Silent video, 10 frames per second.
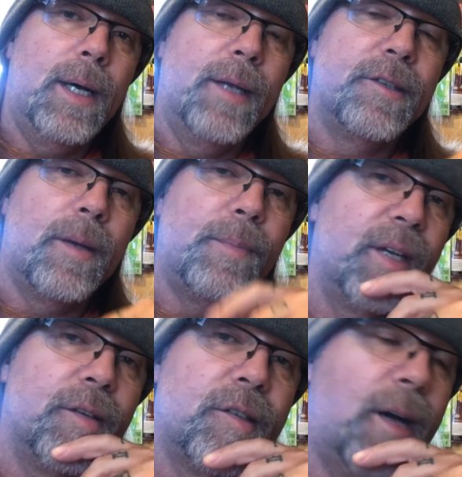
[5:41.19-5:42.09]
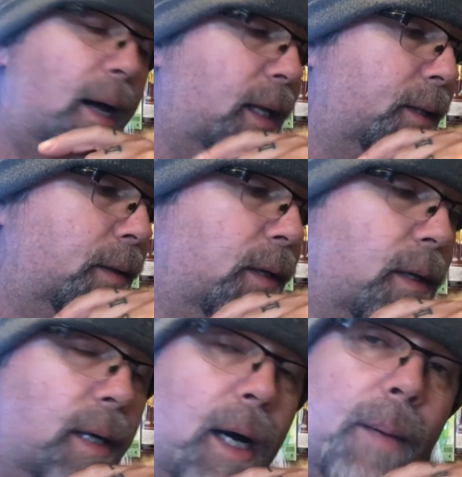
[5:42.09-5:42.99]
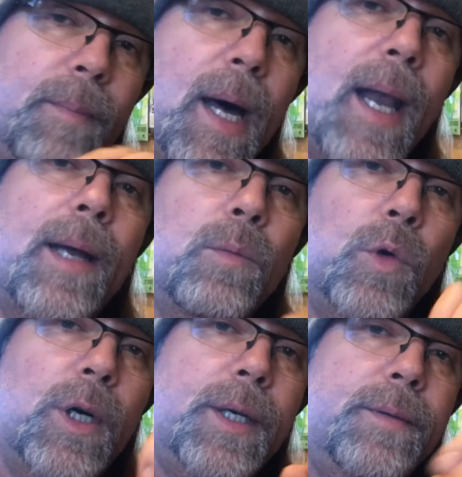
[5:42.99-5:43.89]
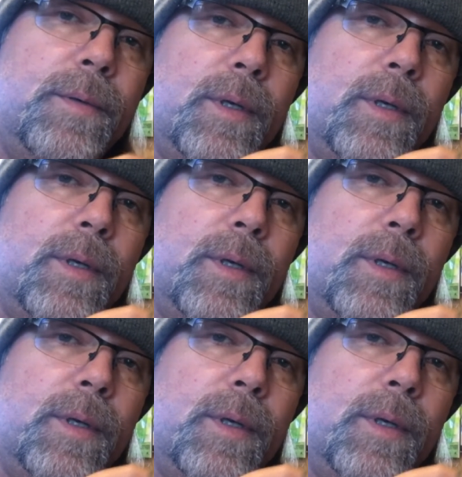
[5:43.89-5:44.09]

on something solid, not on wood.